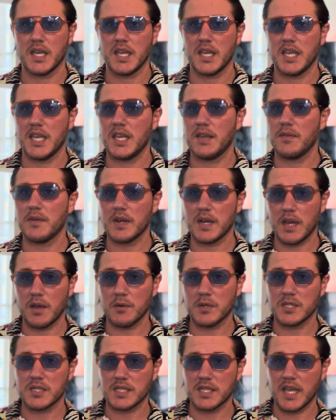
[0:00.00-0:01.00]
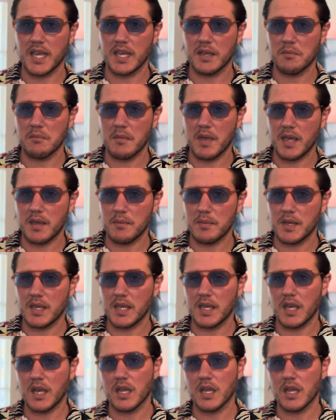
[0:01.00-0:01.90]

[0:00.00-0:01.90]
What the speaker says: Even I would say maybe